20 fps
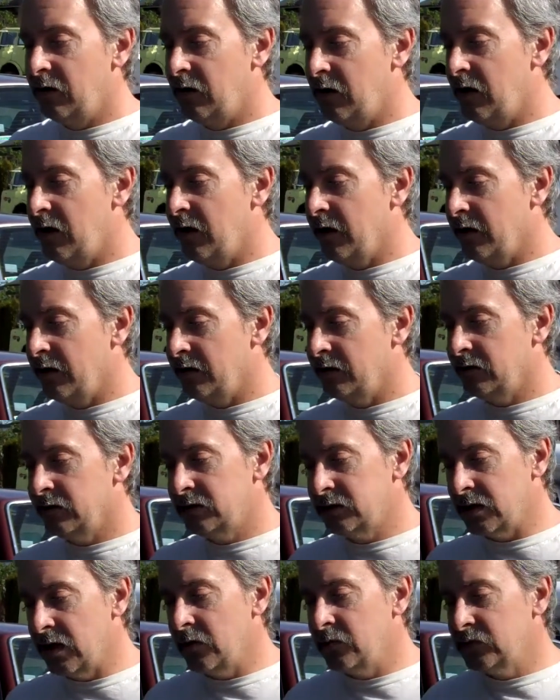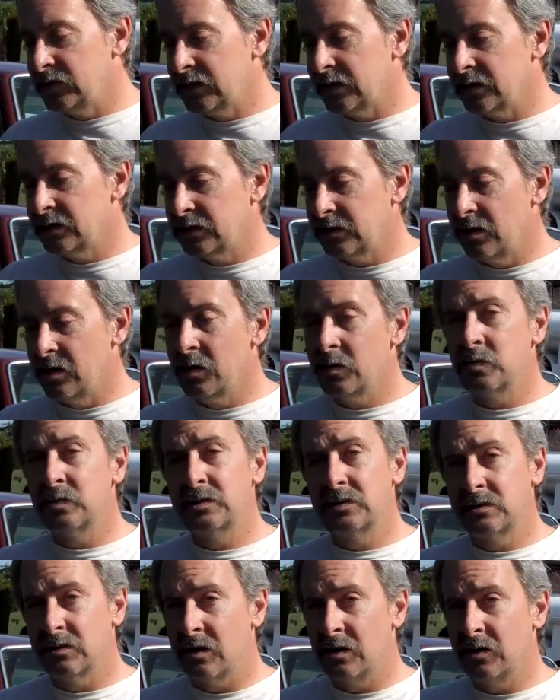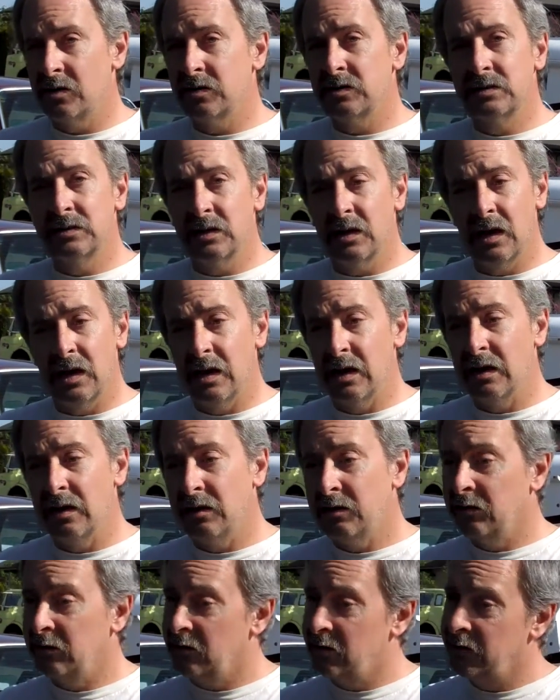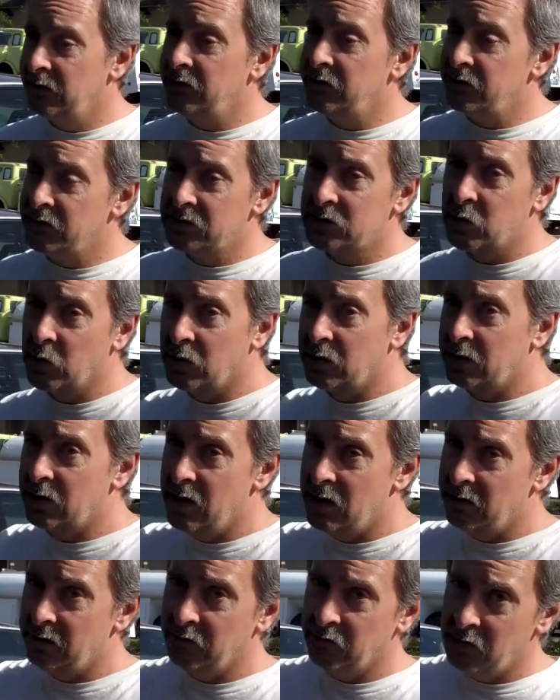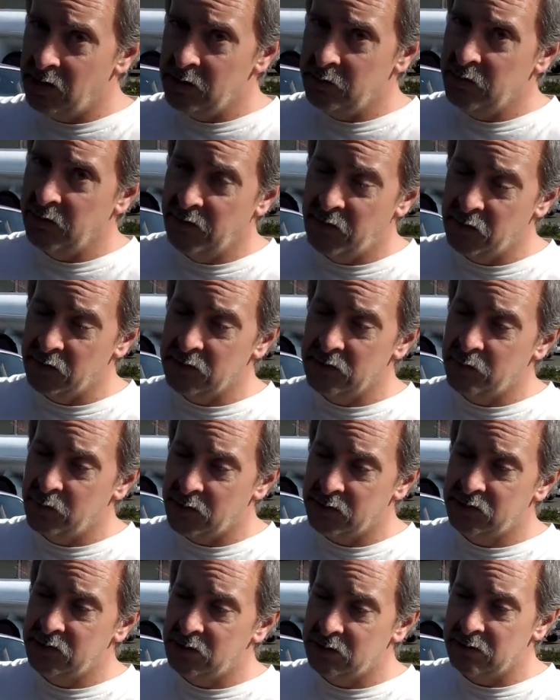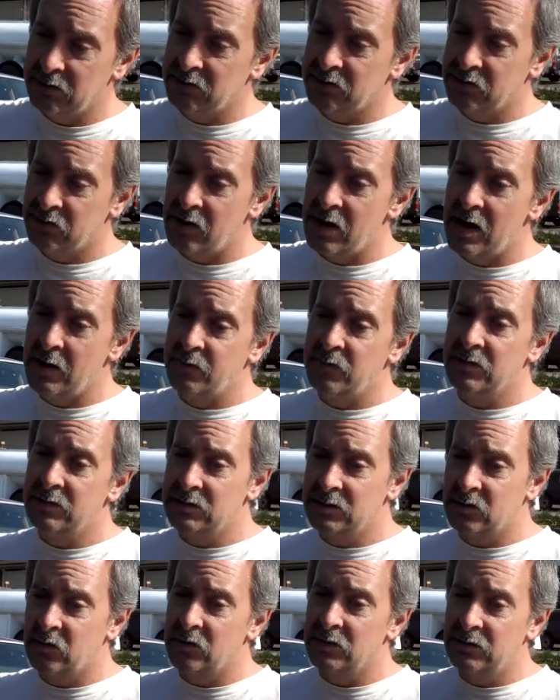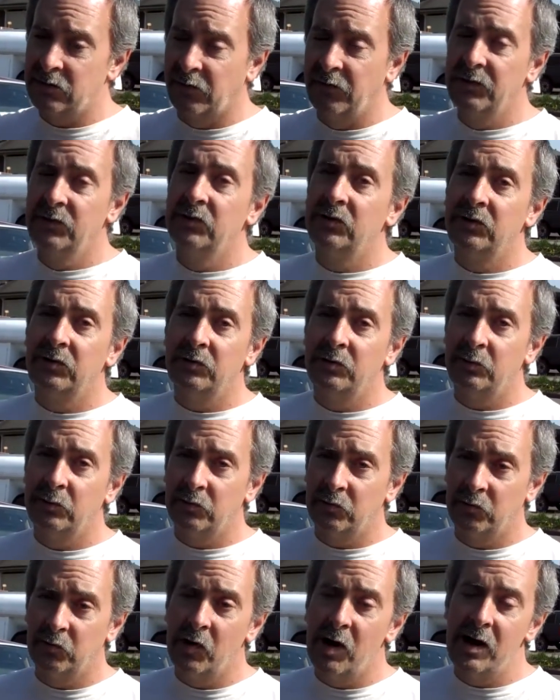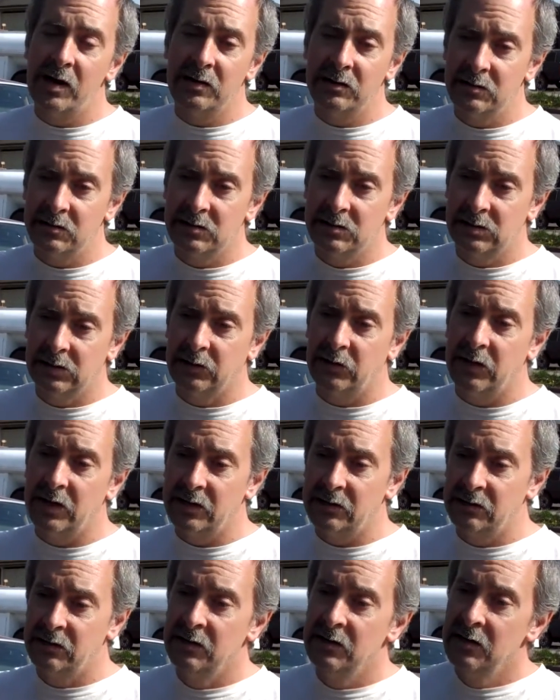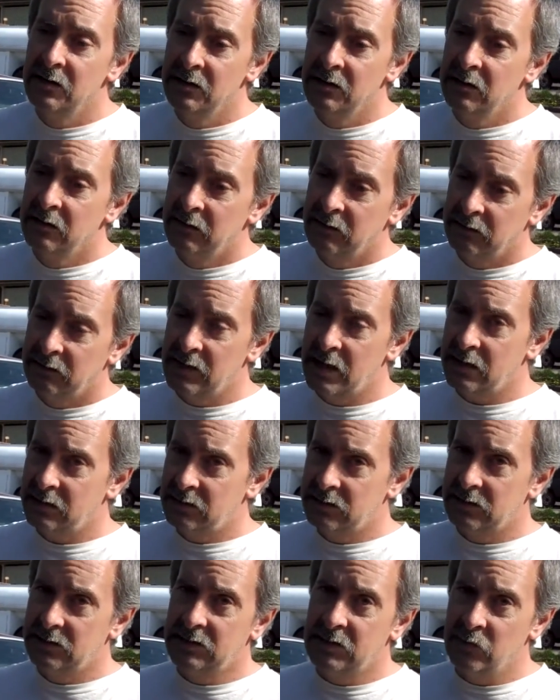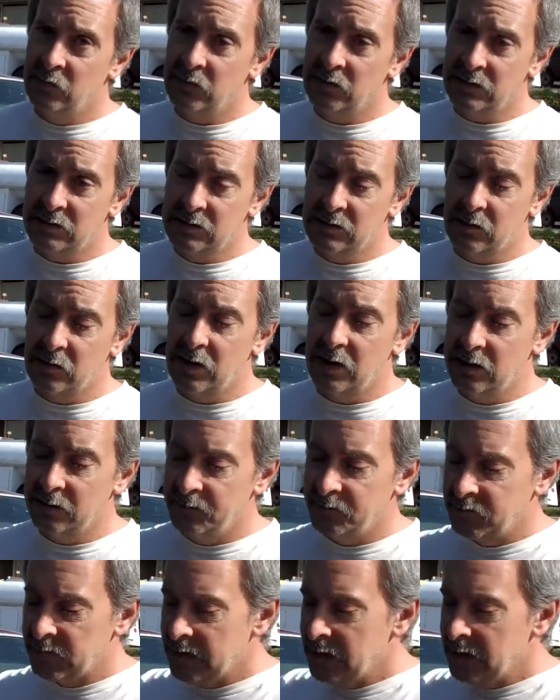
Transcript: On some systems there's a little squirt gun right before the particulate trap that squirts fuel right to it. That system works great.